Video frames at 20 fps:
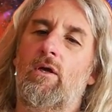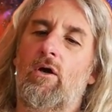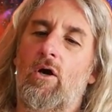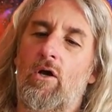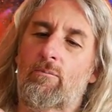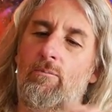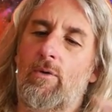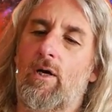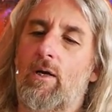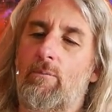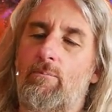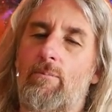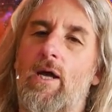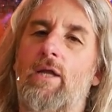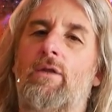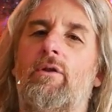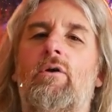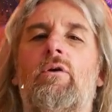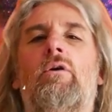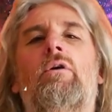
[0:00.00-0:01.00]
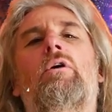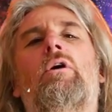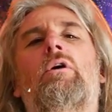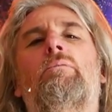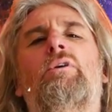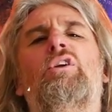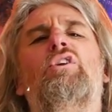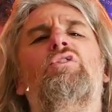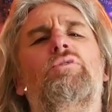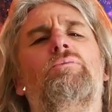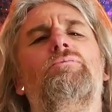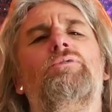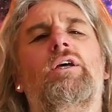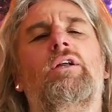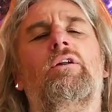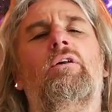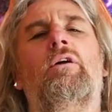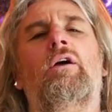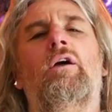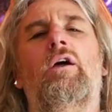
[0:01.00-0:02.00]
on my banner, my YouTube
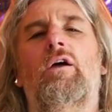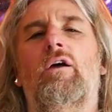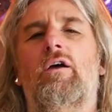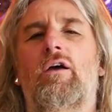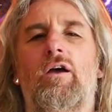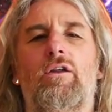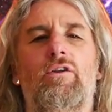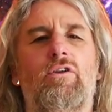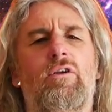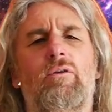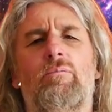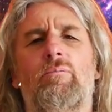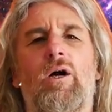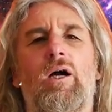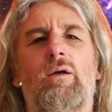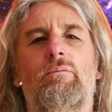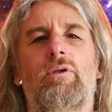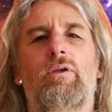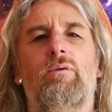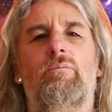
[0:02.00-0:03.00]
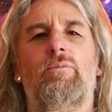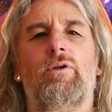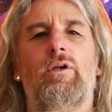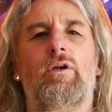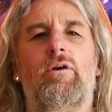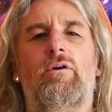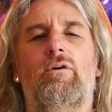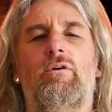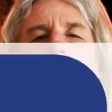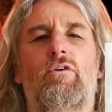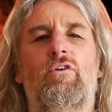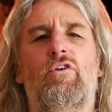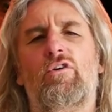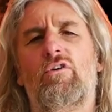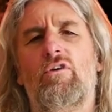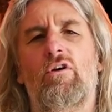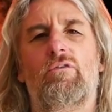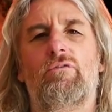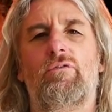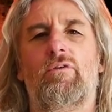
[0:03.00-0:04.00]
channel, and you can buy me a beer or a
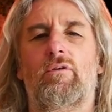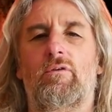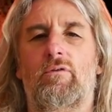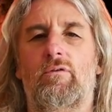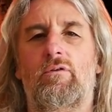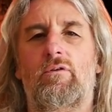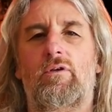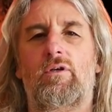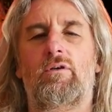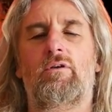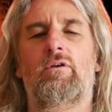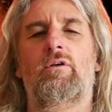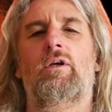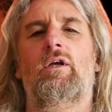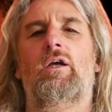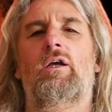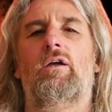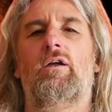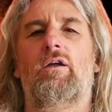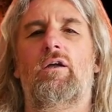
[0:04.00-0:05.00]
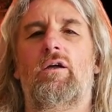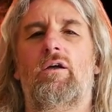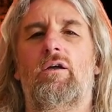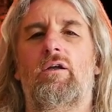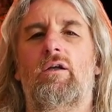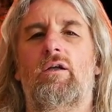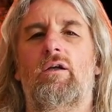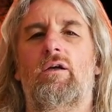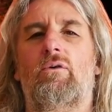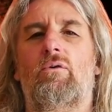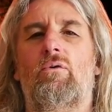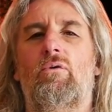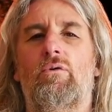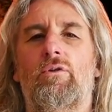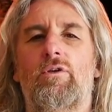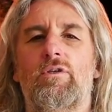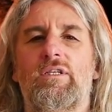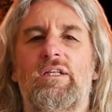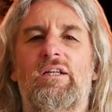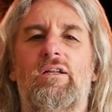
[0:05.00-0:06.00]
coffee. You All
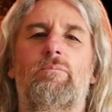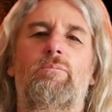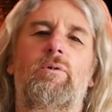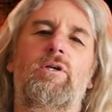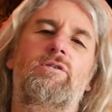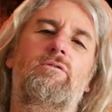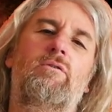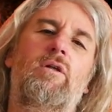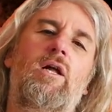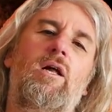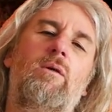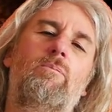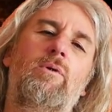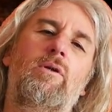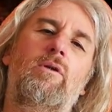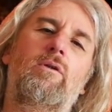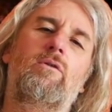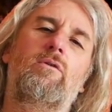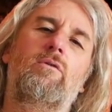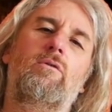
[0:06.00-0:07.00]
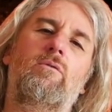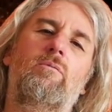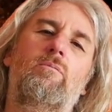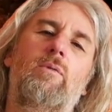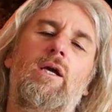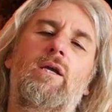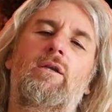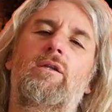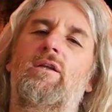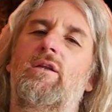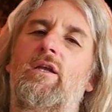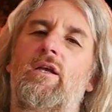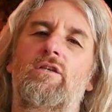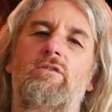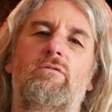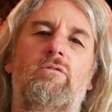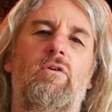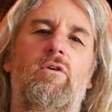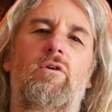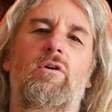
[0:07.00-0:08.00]
those little bits will help me to make the next
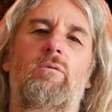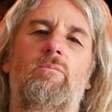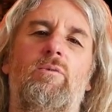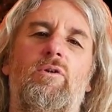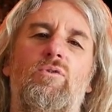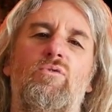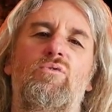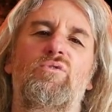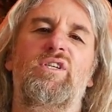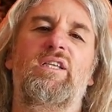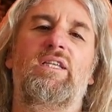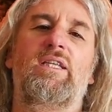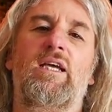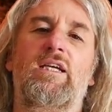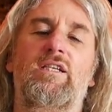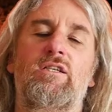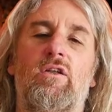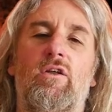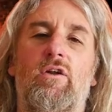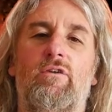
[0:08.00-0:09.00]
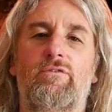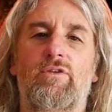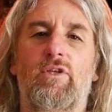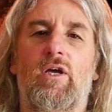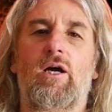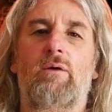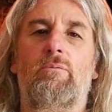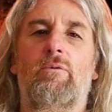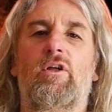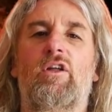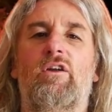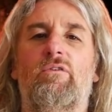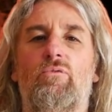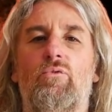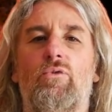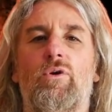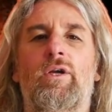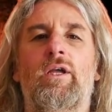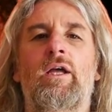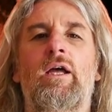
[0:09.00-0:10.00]
vlog because it takes a lot of time, a lot of
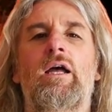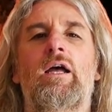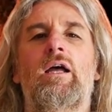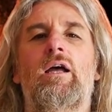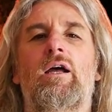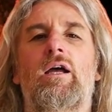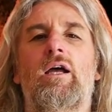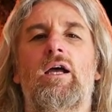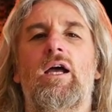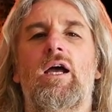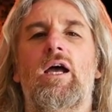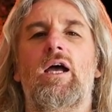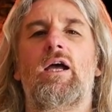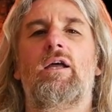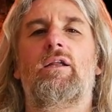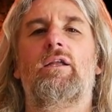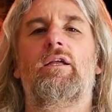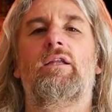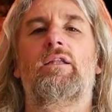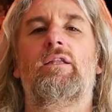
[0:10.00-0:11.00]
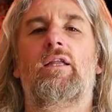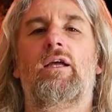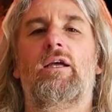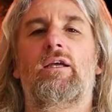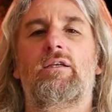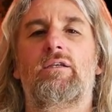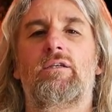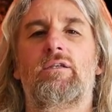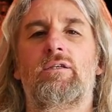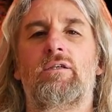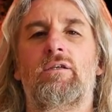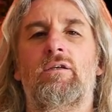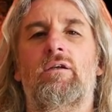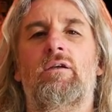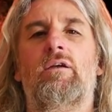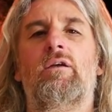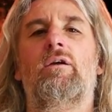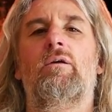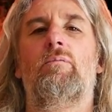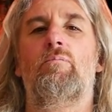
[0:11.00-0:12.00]
work, and it takes
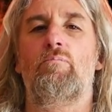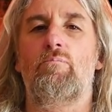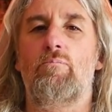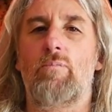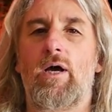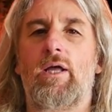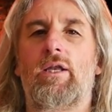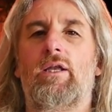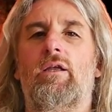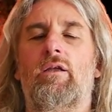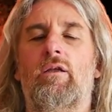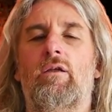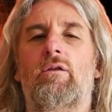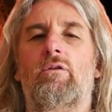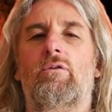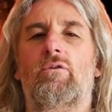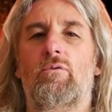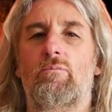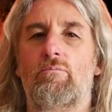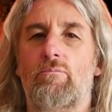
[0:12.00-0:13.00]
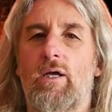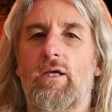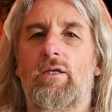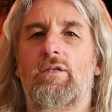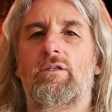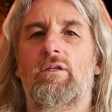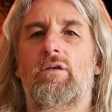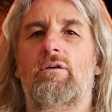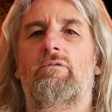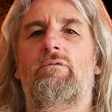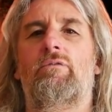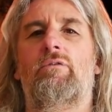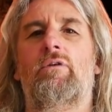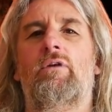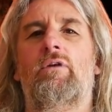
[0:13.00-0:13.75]
money to make stuff.